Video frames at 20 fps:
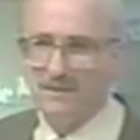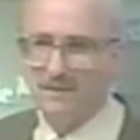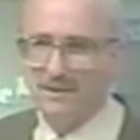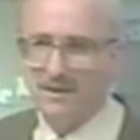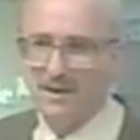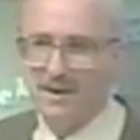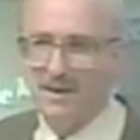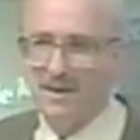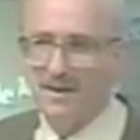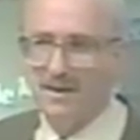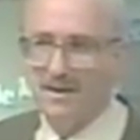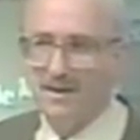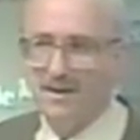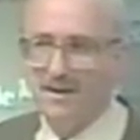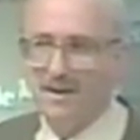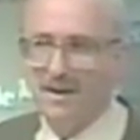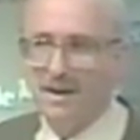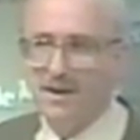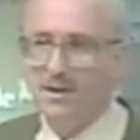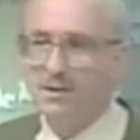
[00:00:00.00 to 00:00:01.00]
Okay?
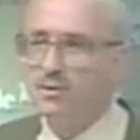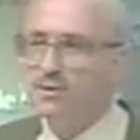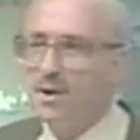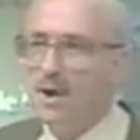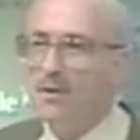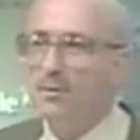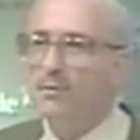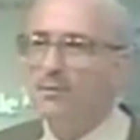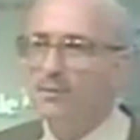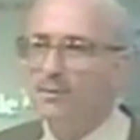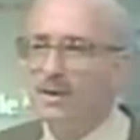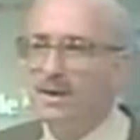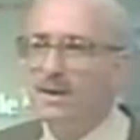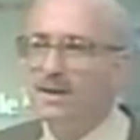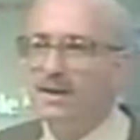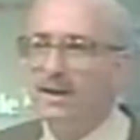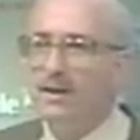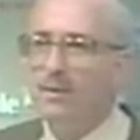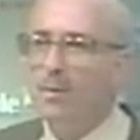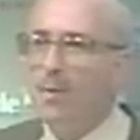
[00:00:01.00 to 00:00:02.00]
You don't
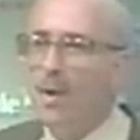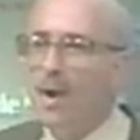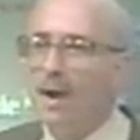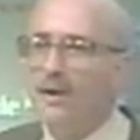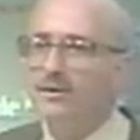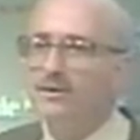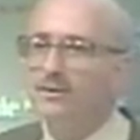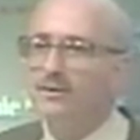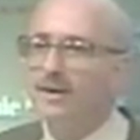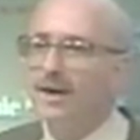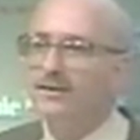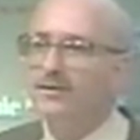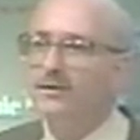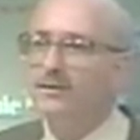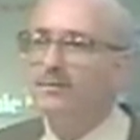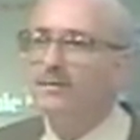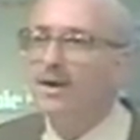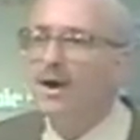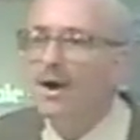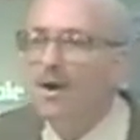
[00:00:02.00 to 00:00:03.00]
really want to let them
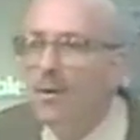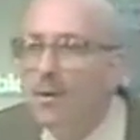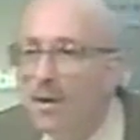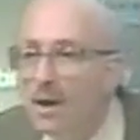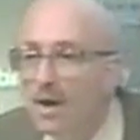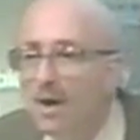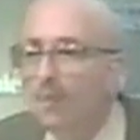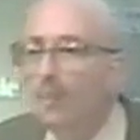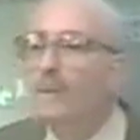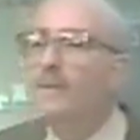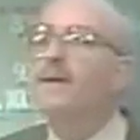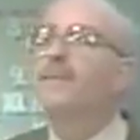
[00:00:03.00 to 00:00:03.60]
go. When the